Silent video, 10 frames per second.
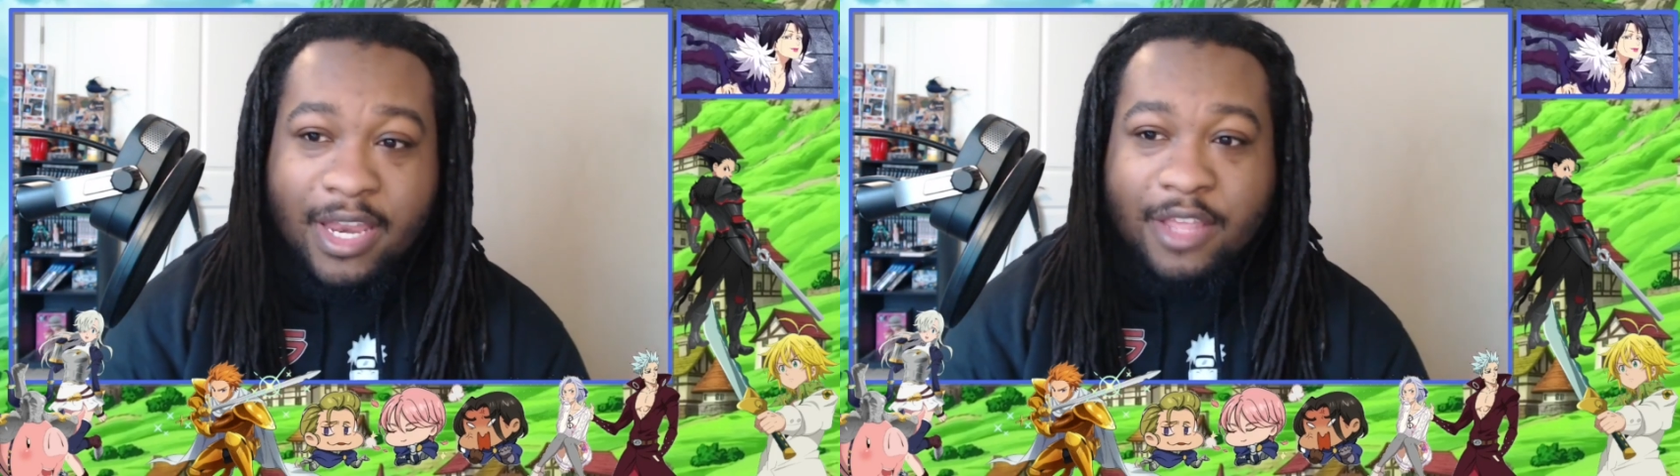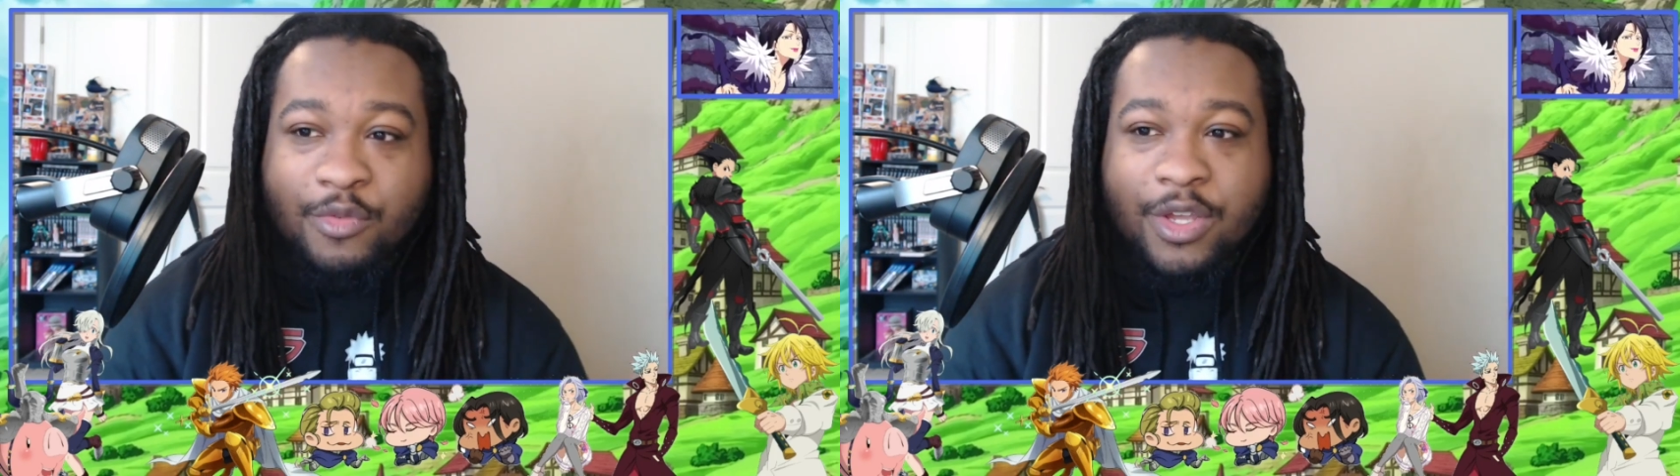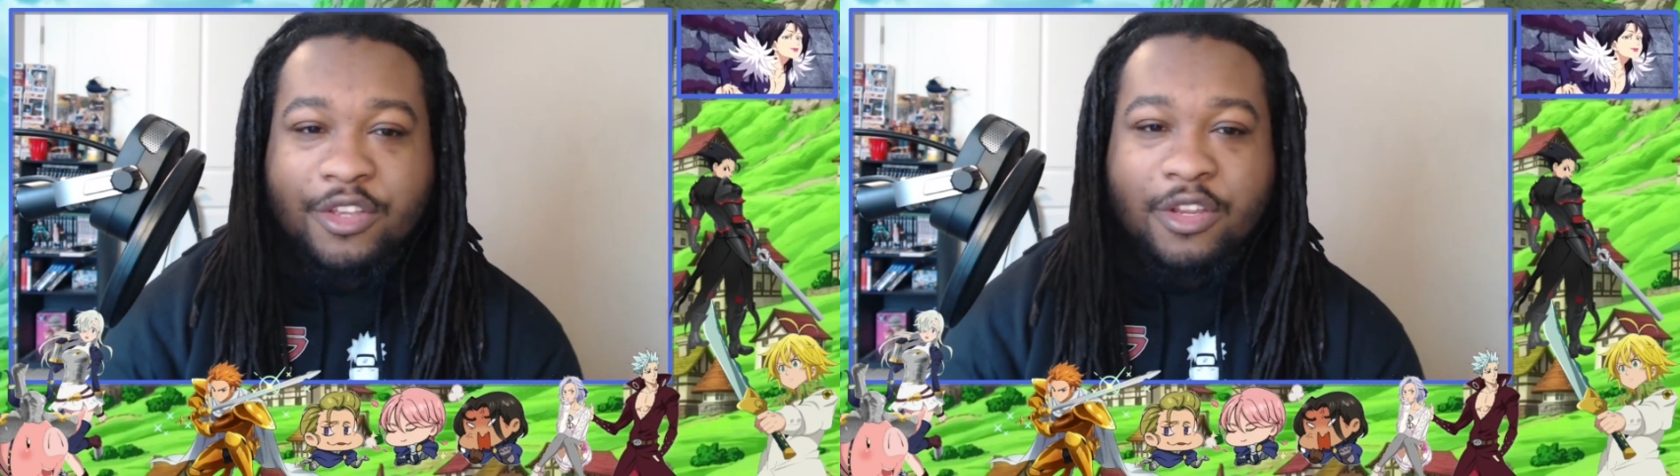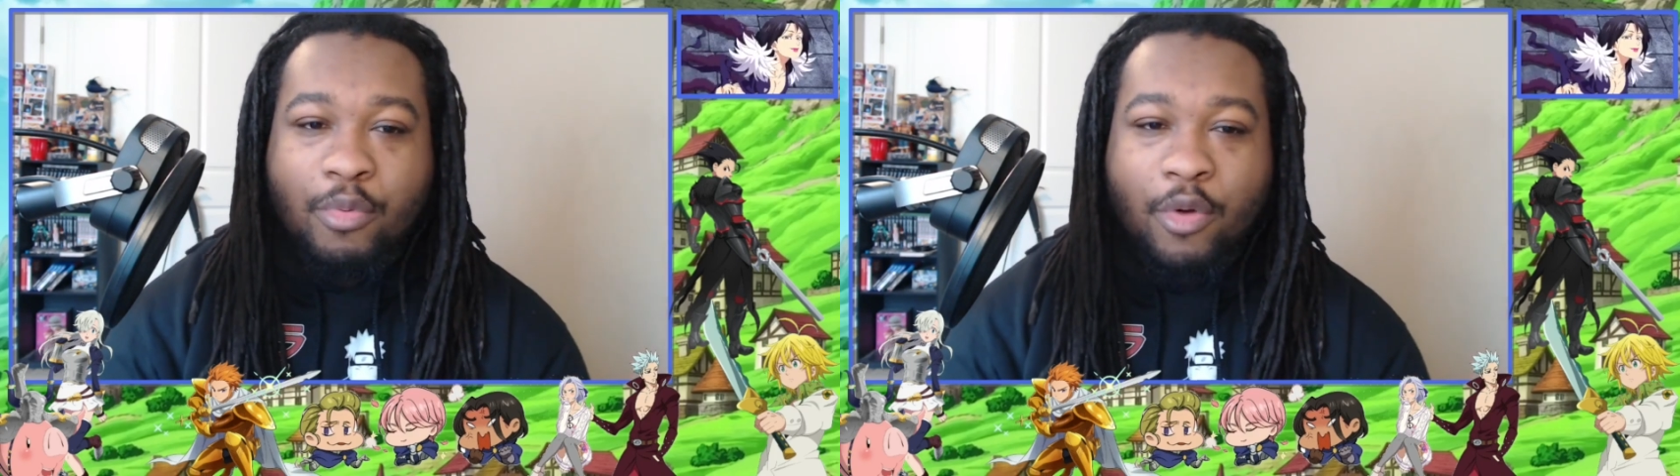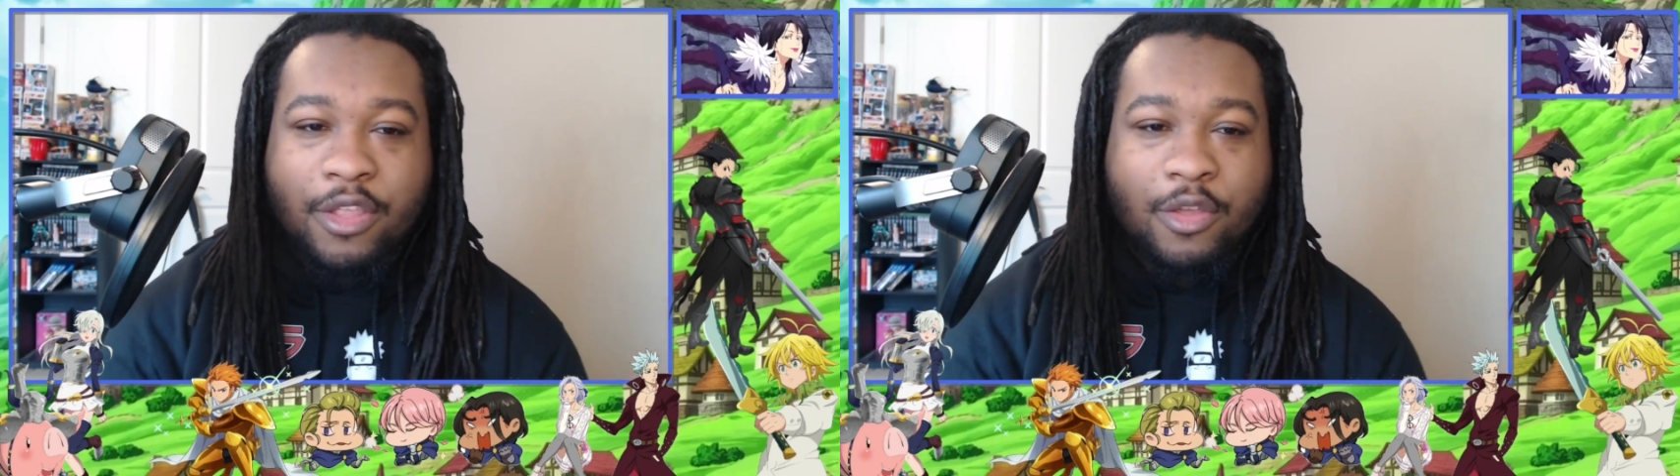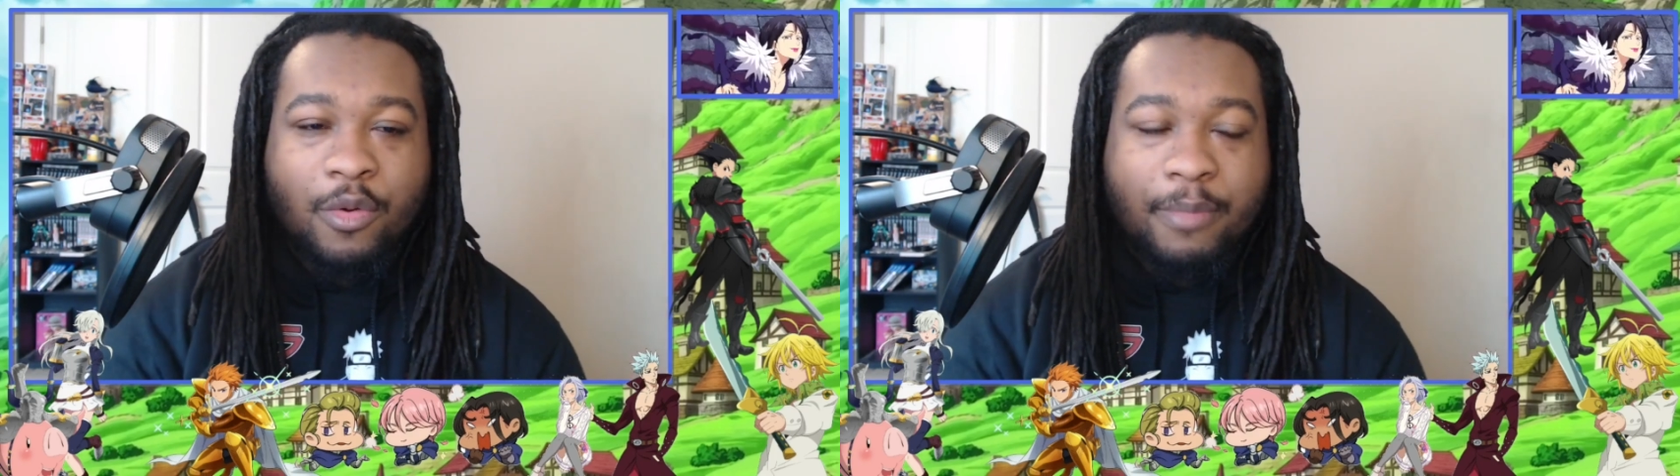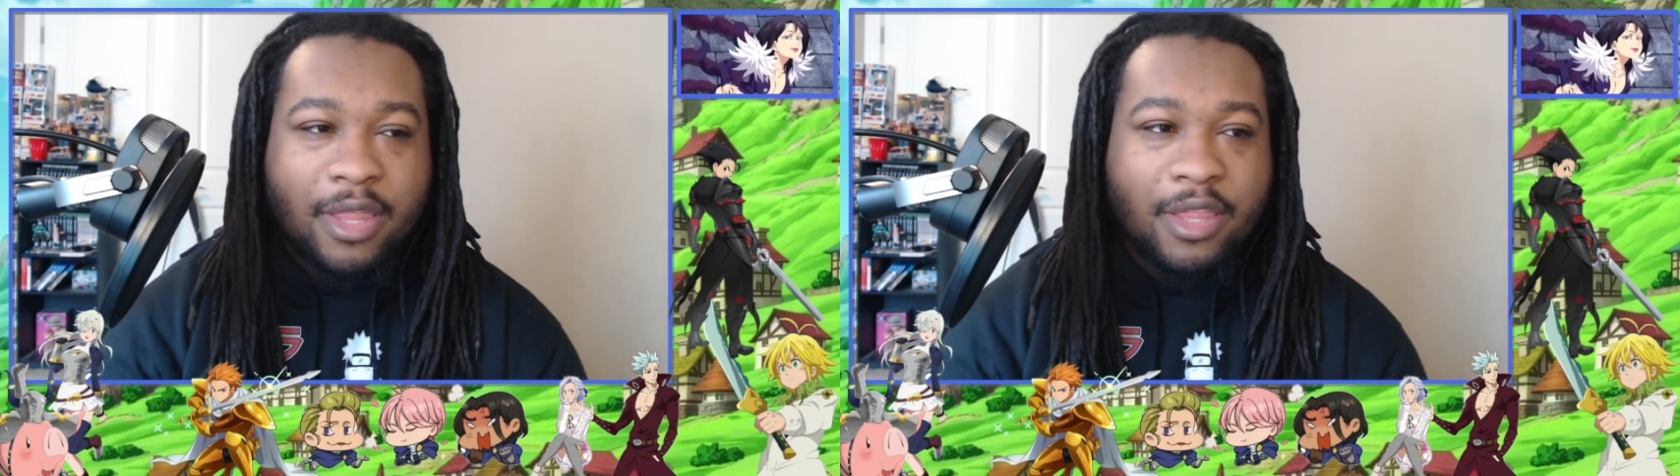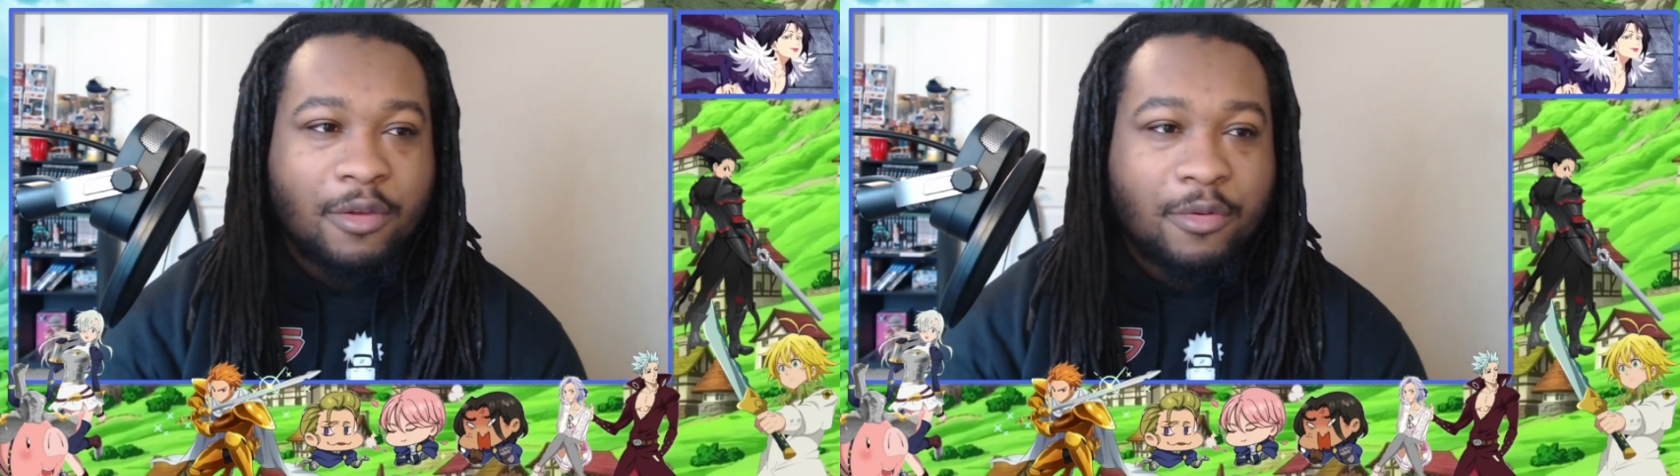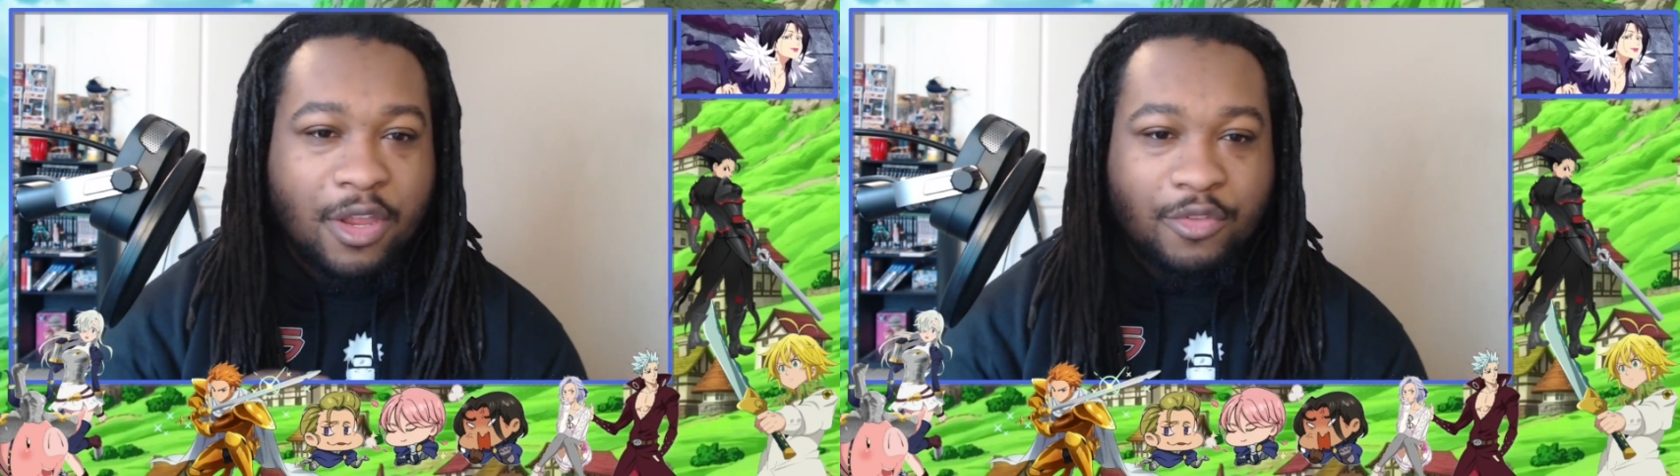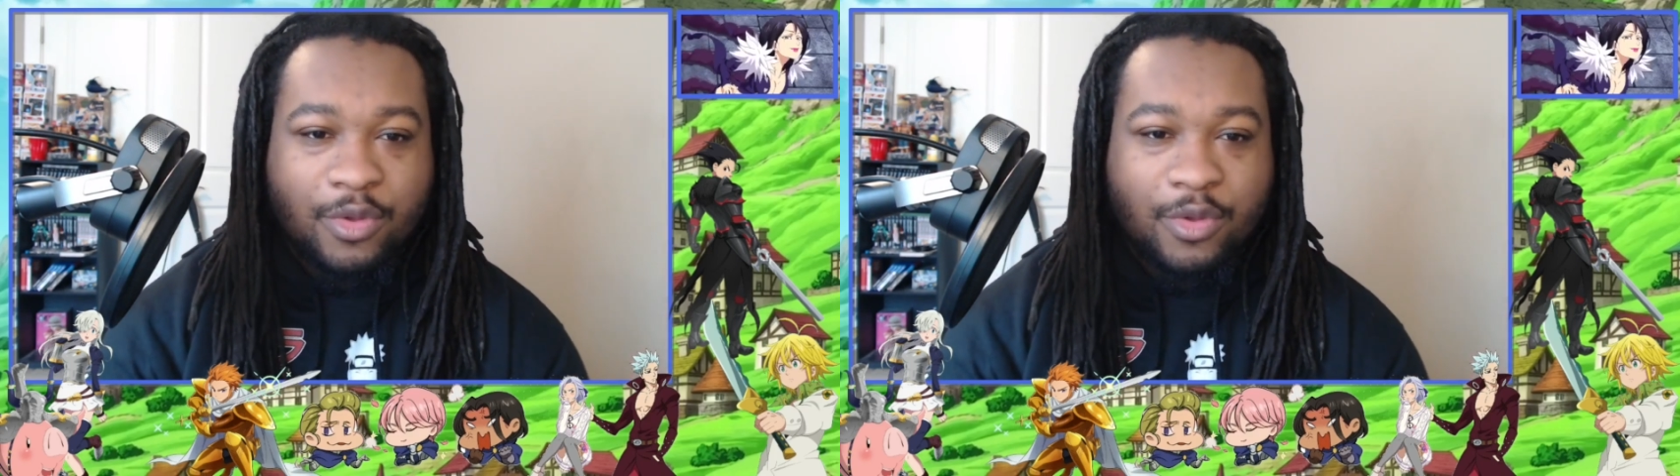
It is reaching a point, though, where Pelio does